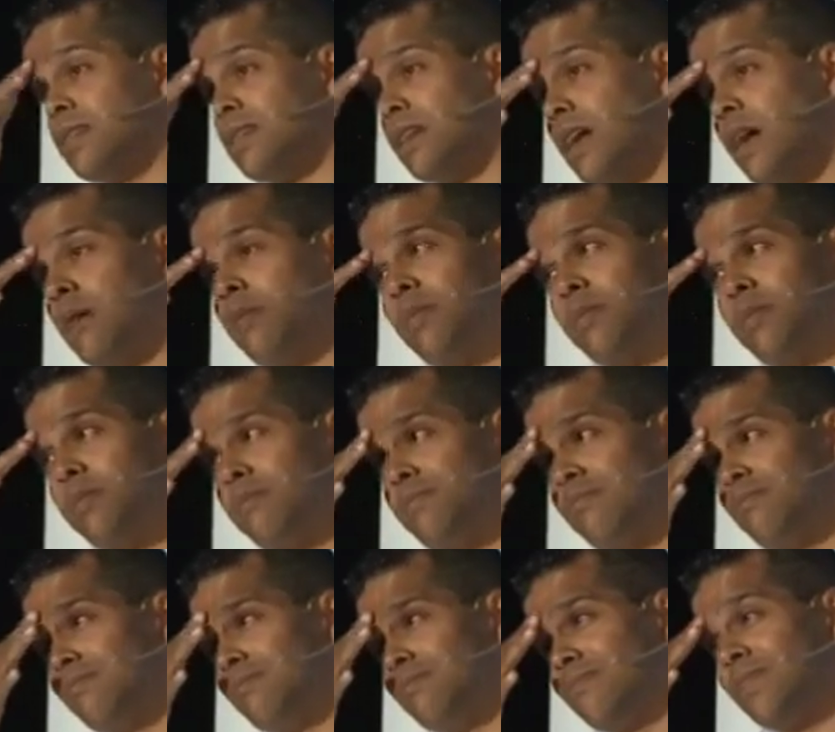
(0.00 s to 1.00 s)

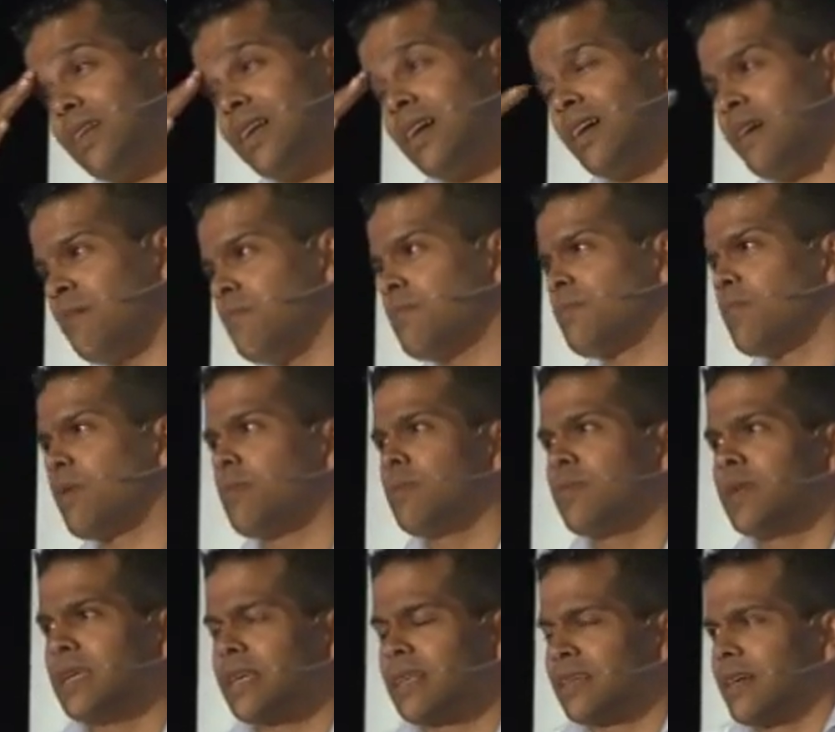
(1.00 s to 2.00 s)
I'm
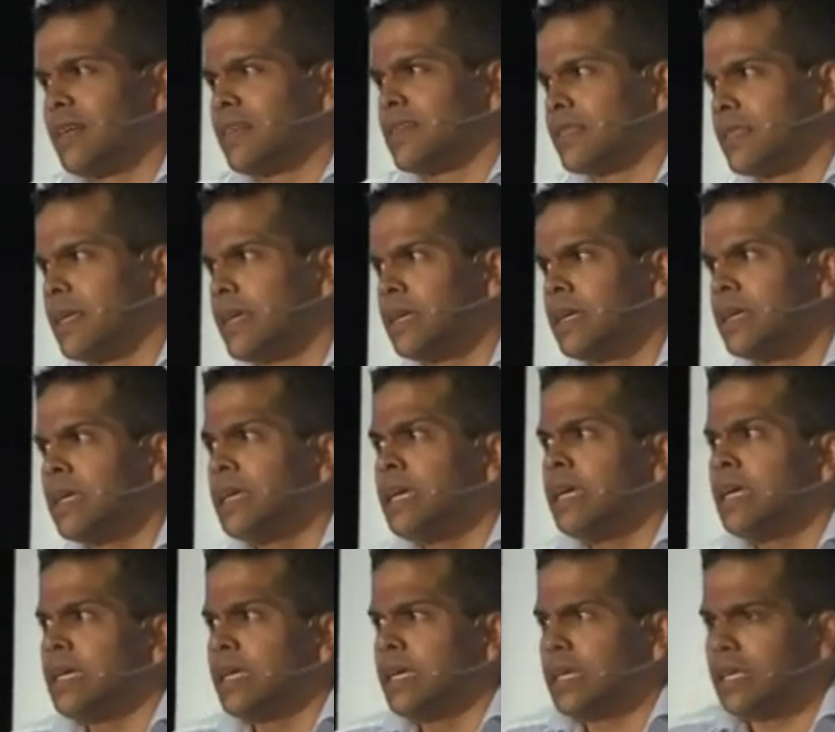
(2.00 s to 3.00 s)
probably inclined to say
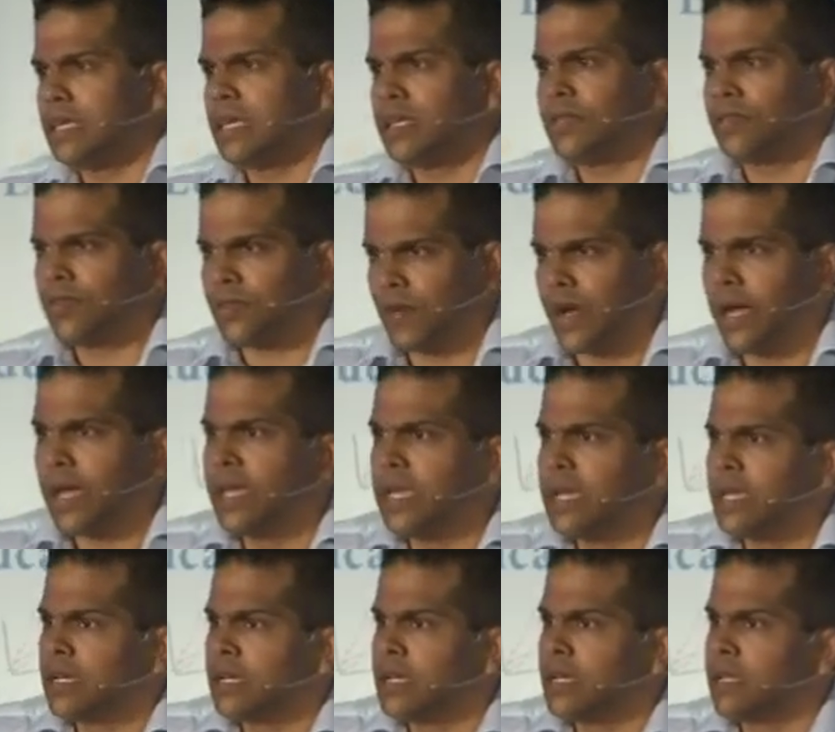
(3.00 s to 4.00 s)

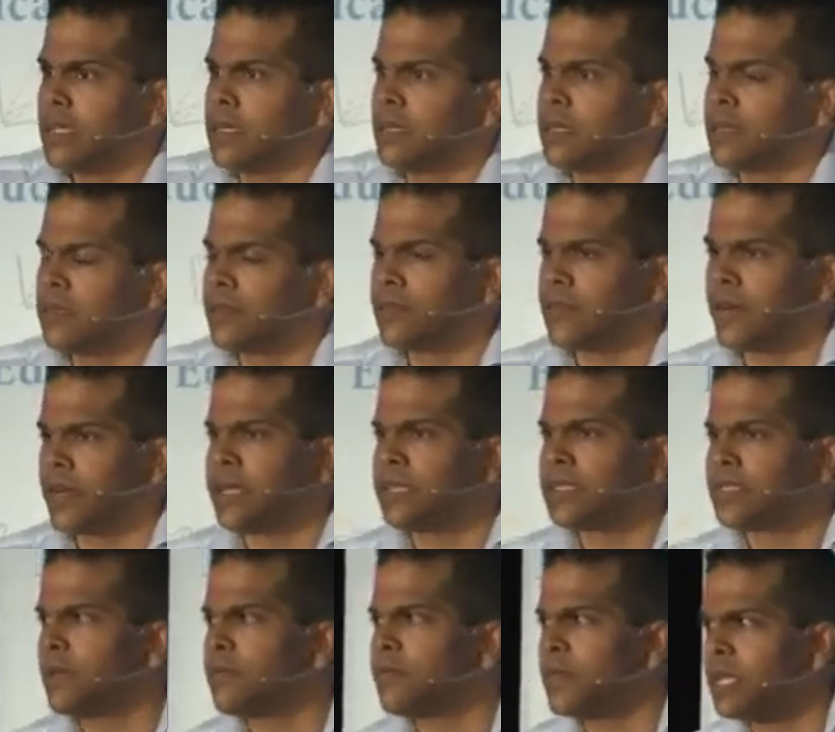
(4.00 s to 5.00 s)
trying
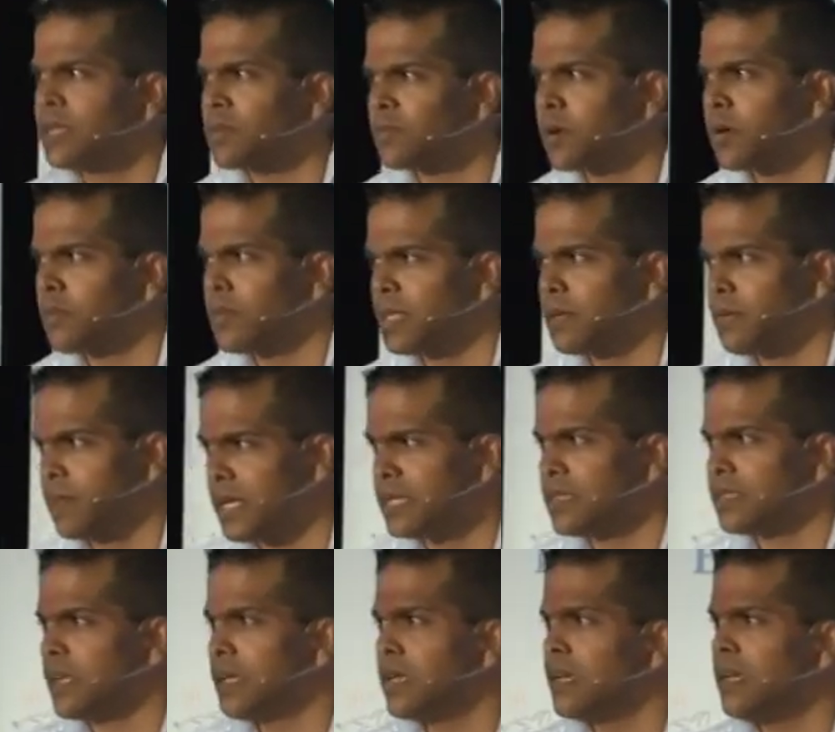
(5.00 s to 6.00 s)
something is probably the
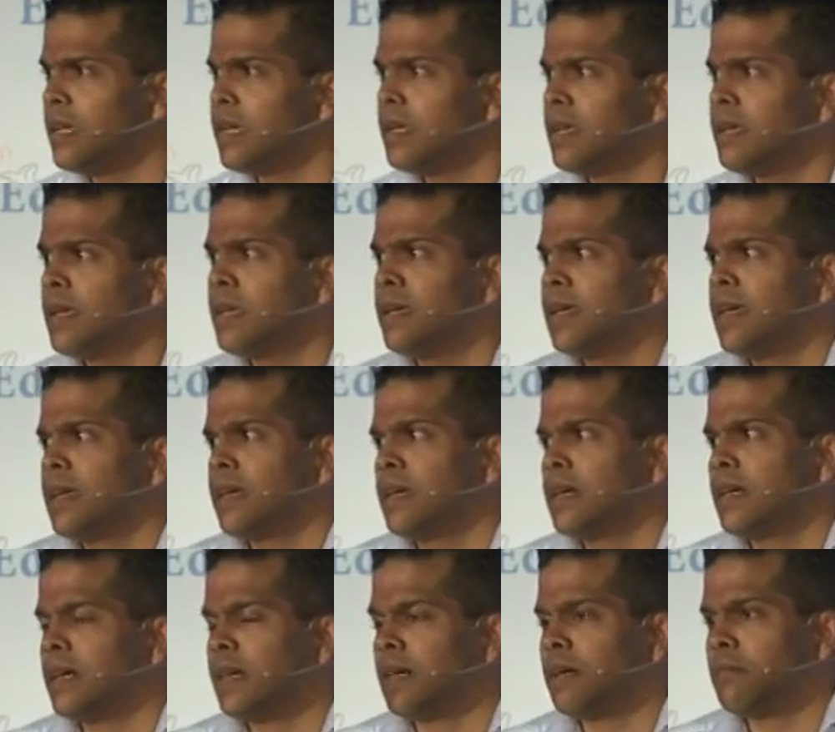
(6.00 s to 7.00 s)
best thing.
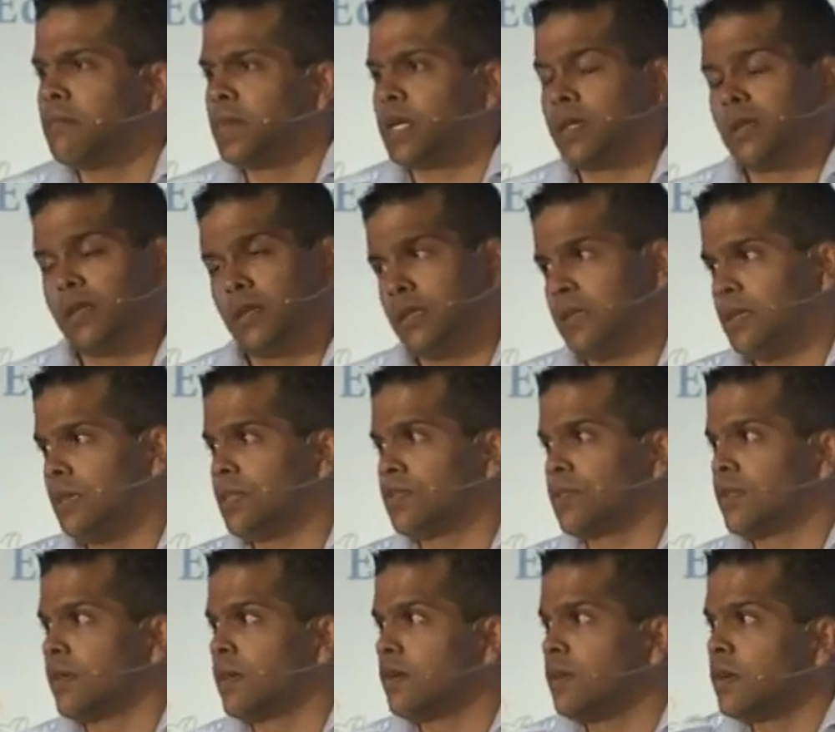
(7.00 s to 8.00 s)
But
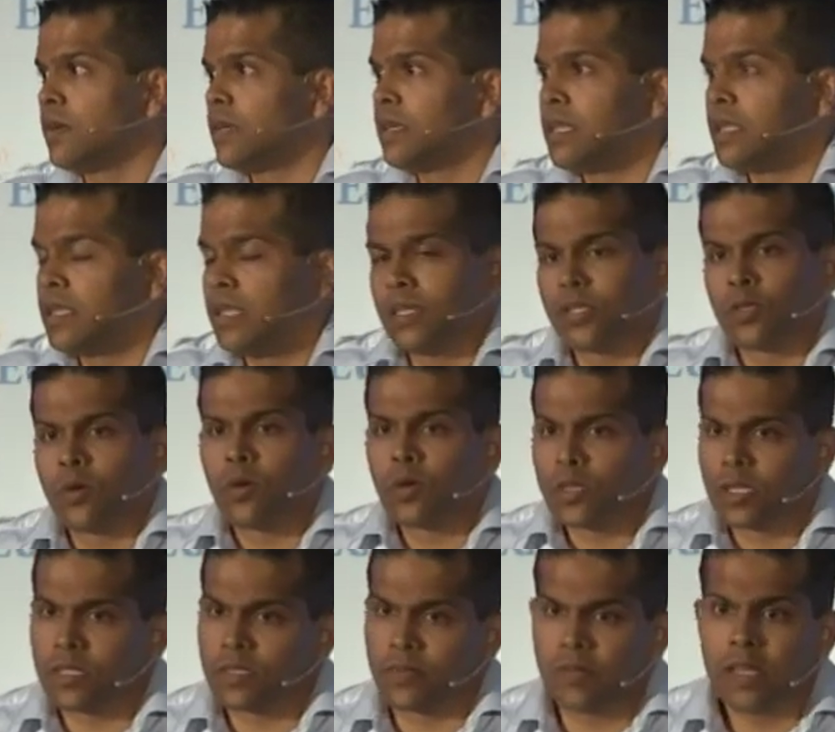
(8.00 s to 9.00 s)
each their own. There's
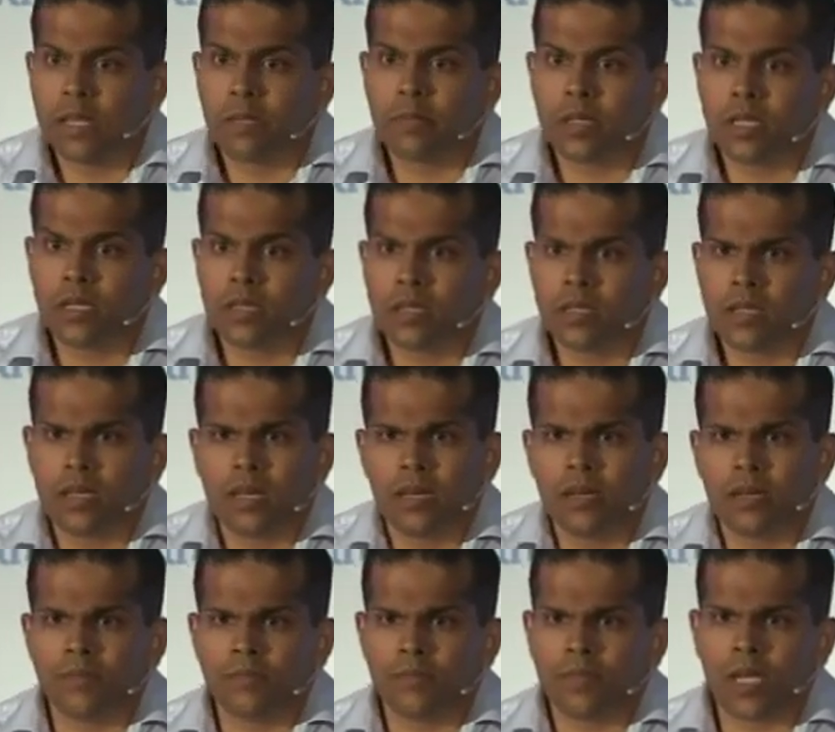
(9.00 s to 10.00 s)
courses available.
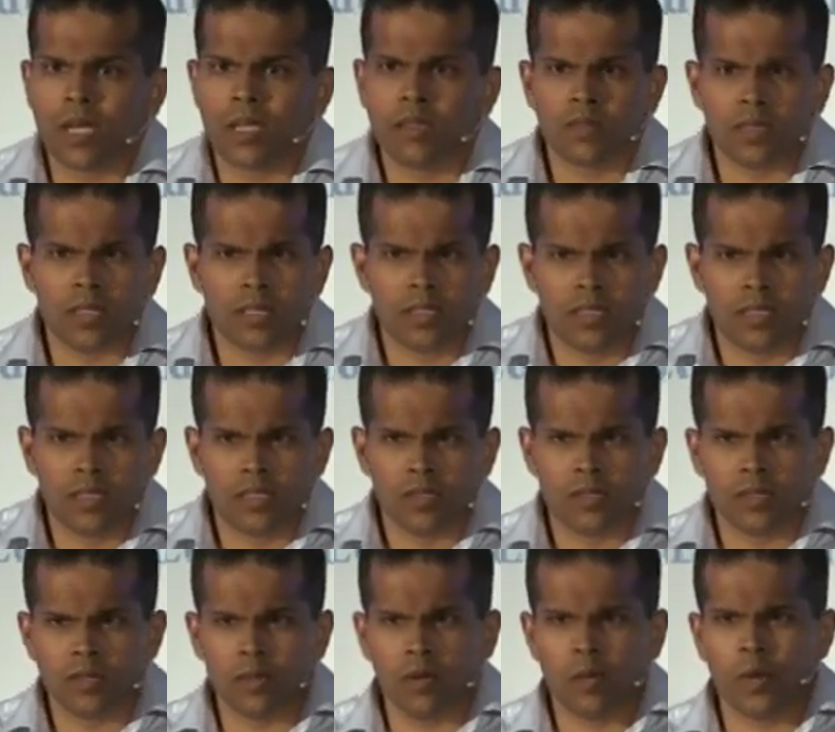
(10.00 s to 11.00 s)
I know that
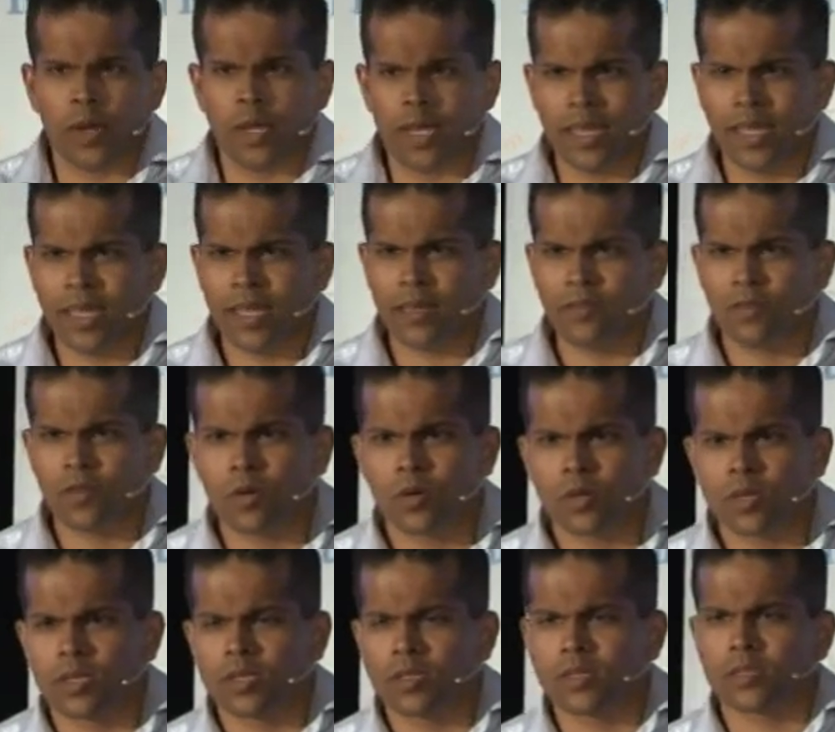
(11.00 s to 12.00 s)
OLA have
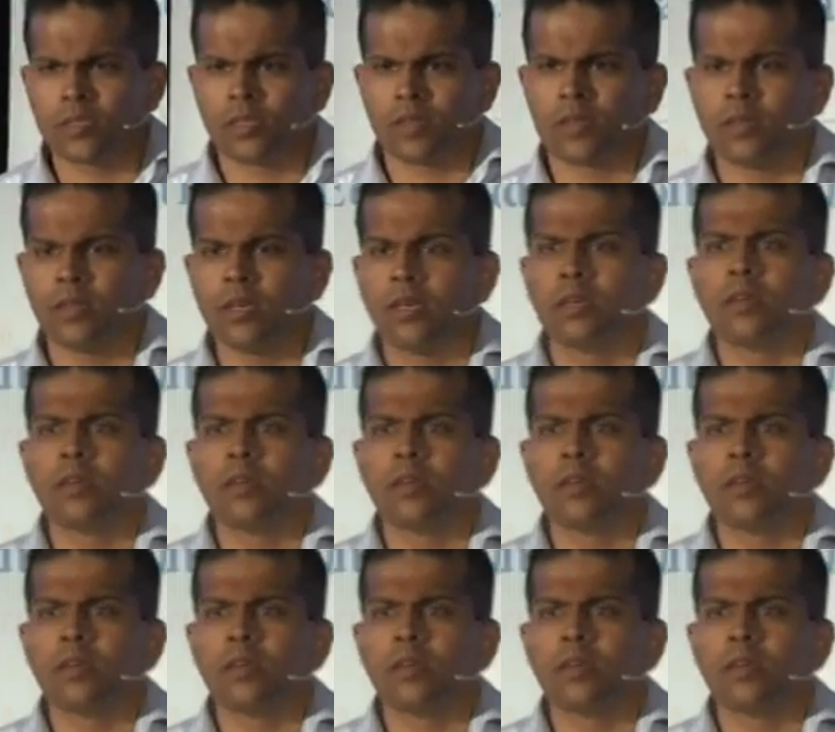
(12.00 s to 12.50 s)
courses, and